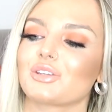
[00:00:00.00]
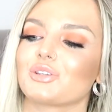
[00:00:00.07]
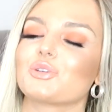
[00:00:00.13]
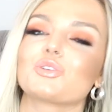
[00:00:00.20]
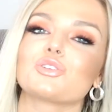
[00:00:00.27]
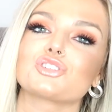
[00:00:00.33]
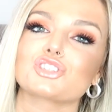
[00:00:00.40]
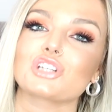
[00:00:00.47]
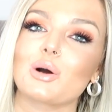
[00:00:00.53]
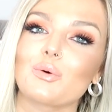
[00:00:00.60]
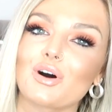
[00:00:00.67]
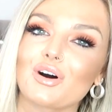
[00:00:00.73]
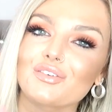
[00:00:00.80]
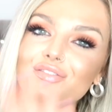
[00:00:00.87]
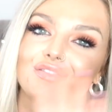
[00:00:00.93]
you can show
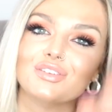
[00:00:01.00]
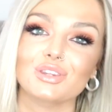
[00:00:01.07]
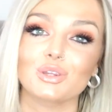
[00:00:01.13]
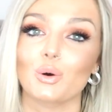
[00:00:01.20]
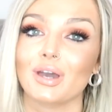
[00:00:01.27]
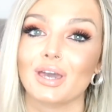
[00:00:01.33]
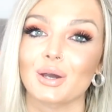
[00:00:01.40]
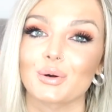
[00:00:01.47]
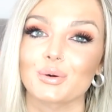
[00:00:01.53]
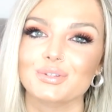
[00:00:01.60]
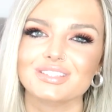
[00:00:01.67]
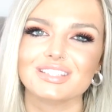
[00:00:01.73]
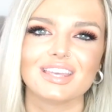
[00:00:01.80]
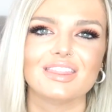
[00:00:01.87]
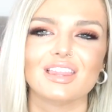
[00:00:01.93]
off your
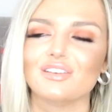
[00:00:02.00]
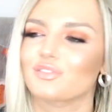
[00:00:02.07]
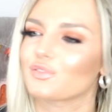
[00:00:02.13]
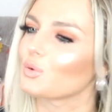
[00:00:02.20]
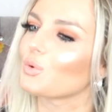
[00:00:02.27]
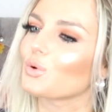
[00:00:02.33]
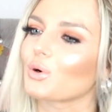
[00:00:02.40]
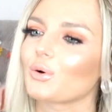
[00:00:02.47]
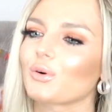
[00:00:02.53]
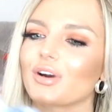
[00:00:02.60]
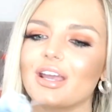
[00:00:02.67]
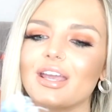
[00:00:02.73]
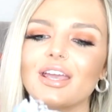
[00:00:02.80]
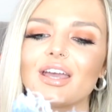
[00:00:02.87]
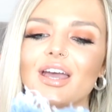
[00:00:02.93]
heels in their full
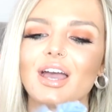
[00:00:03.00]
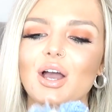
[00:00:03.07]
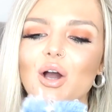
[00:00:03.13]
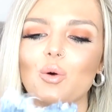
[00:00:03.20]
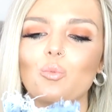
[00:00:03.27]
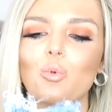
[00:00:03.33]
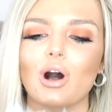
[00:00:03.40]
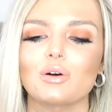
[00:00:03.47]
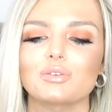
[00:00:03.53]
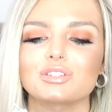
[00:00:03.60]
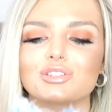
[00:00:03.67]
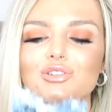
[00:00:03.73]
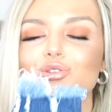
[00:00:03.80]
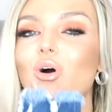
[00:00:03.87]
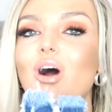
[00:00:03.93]
glory
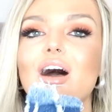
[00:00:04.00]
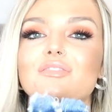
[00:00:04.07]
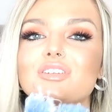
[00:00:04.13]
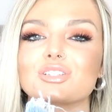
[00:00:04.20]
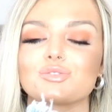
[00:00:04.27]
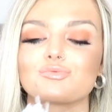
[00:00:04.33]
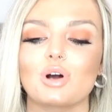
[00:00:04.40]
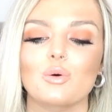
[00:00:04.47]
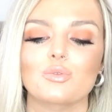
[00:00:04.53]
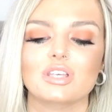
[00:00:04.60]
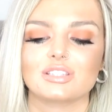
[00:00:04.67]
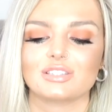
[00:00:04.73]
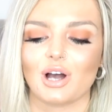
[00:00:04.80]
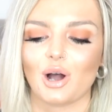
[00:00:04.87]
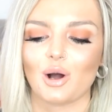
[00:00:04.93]
whilst not having to roll
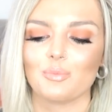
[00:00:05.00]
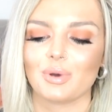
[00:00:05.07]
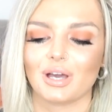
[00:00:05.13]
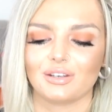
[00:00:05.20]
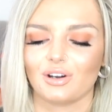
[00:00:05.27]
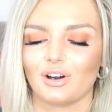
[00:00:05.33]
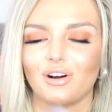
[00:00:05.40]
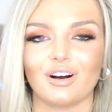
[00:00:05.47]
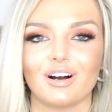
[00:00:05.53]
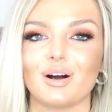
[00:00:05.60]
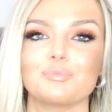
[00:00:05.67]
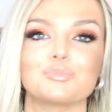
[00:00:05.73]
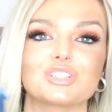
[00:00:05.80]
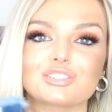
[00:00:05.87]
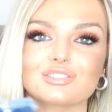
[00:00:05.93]
these up and oh,
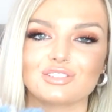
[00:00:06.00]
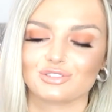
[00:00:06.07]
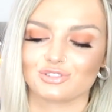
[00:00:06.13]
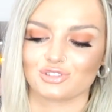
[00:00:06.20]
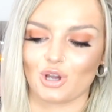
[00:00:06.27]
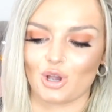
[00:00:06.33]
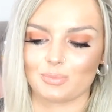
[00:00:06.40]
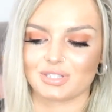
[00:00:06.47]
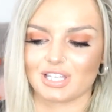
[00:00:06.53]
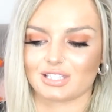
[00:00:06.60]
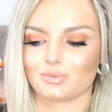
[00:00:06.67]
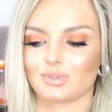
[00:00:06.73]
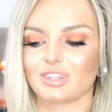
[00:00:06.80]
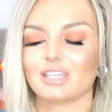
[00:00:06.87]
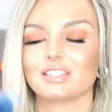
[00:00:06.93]
I'm just so
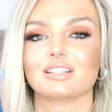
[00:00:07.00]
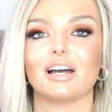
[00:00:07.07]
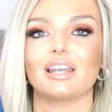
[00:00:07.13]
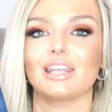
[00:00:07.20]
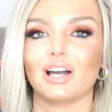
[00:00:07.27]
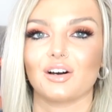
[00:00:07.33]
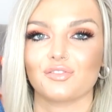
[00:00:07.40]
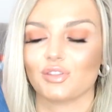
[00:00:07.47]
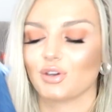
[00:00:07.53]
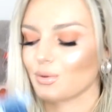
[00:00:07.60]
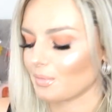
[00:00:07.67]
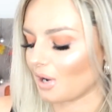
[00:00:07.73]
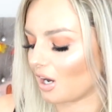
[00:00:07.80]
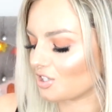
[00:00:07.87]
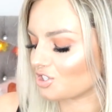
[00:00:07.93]
obsessed with these I love
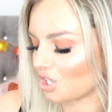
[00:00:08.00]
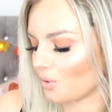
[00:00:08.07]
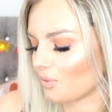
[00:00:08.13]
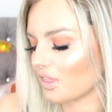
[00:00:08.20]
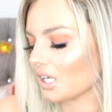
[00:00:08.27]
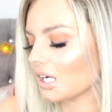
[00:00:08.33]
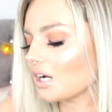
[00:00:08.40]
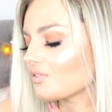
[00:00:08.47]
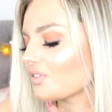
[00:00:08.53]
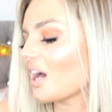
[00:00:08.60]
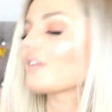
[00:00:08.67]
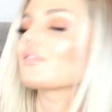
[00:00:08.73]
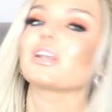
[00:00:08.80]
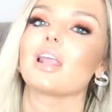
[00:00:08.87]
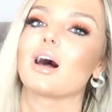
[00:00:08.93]
them I don't think I've
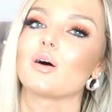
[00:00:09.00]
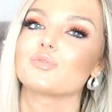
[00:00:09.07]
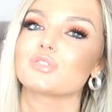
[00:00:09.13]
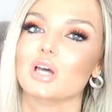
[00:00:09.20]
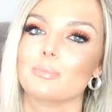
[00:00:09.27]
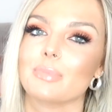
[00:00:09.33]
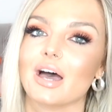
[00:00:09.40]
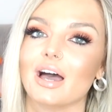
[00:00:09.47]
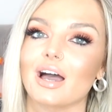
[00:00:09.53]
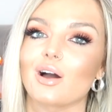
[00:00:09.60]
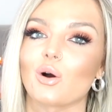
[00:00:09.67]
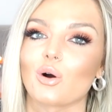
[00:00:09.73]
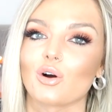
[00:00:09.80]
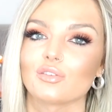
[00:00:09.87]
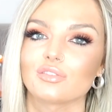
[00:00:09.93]
ever loved a pair
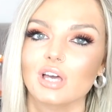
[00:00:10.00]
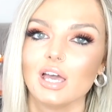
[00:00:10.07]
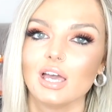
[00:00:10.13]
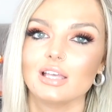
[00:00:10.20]
of